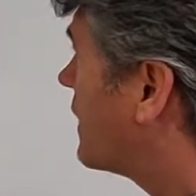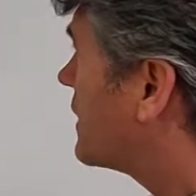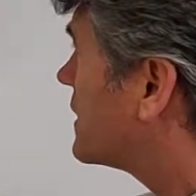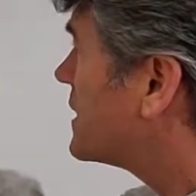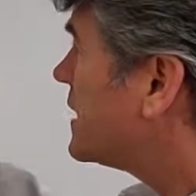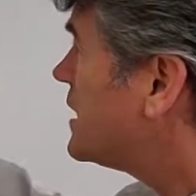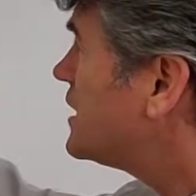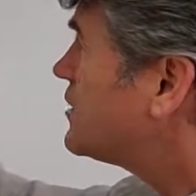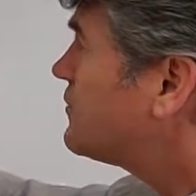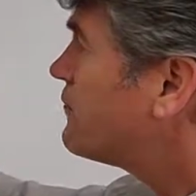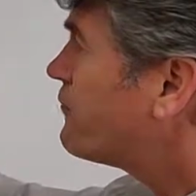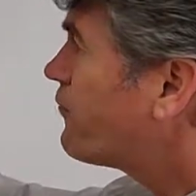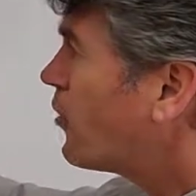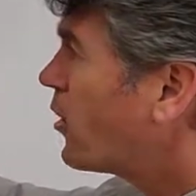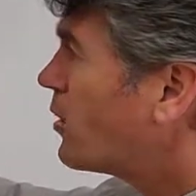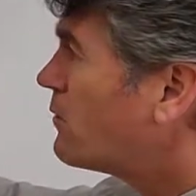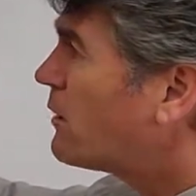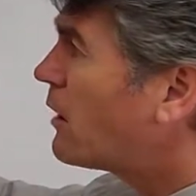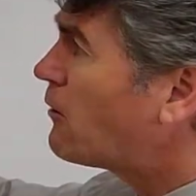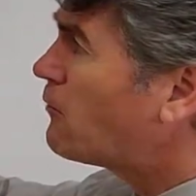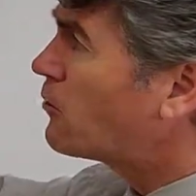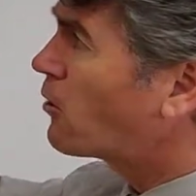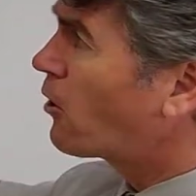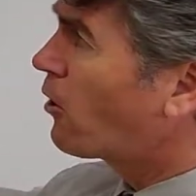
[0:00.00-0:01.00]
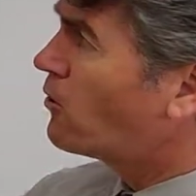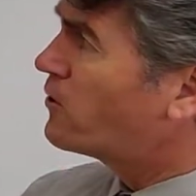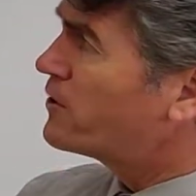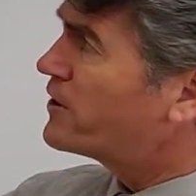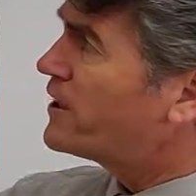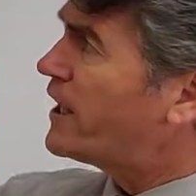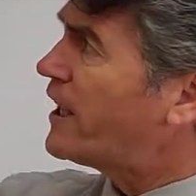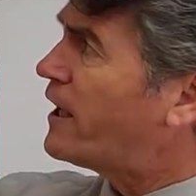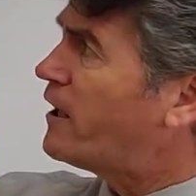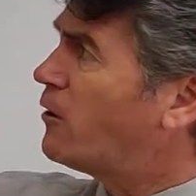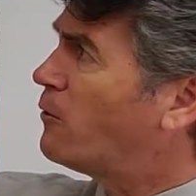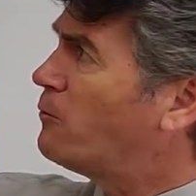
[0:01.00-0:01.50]
this formula will
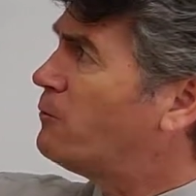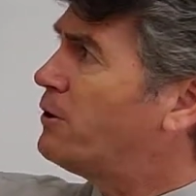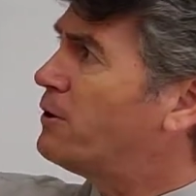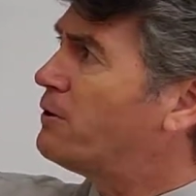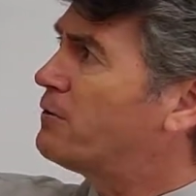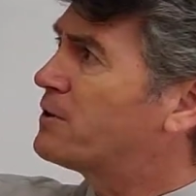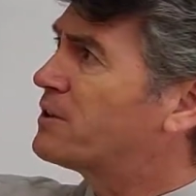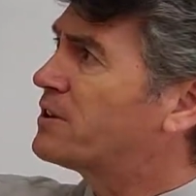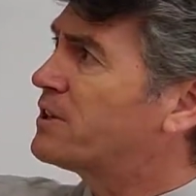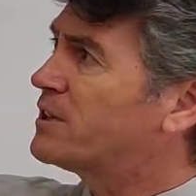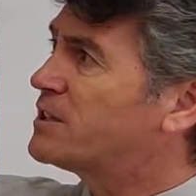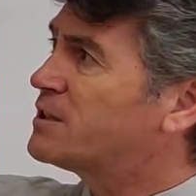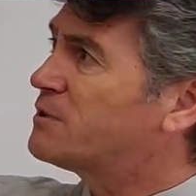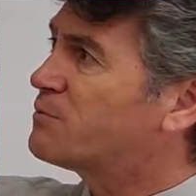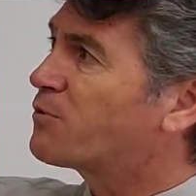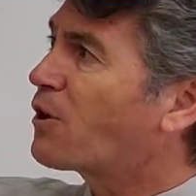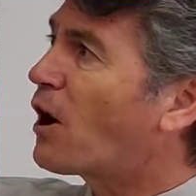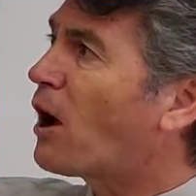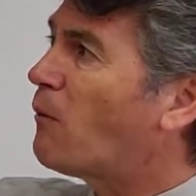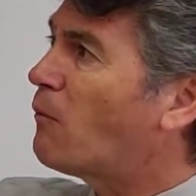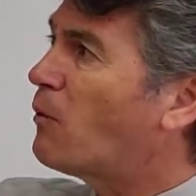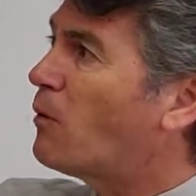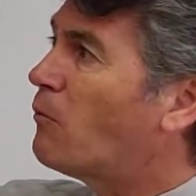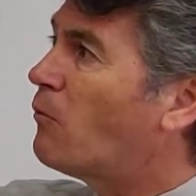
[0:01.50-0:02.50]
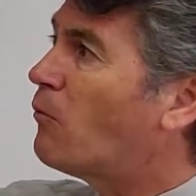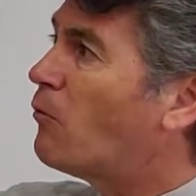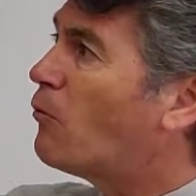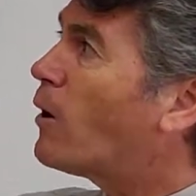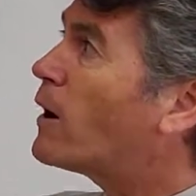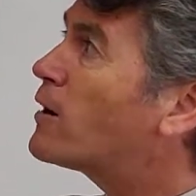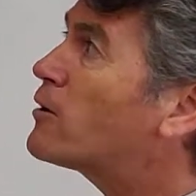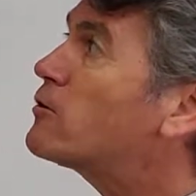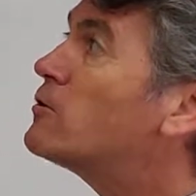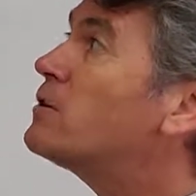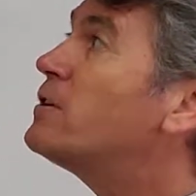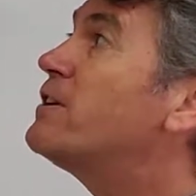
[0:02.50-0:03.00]
only help you with this problem.
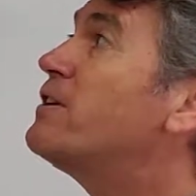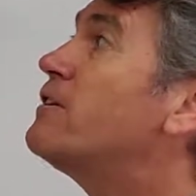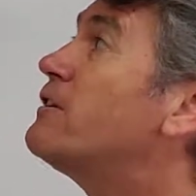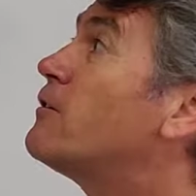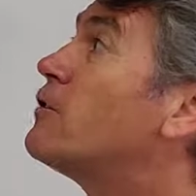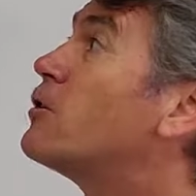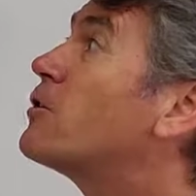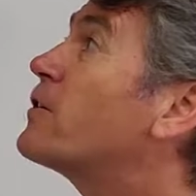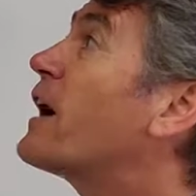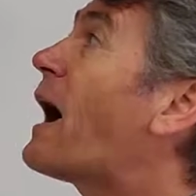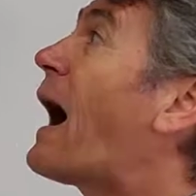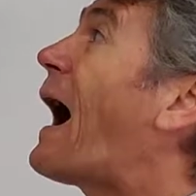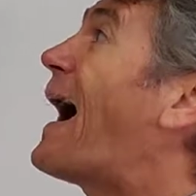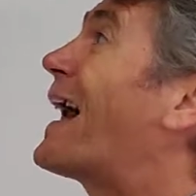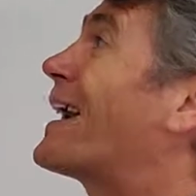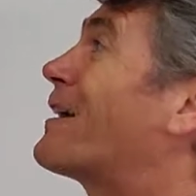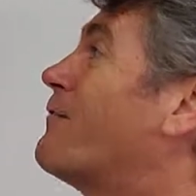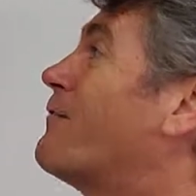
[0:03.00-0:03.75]
Why don't we look at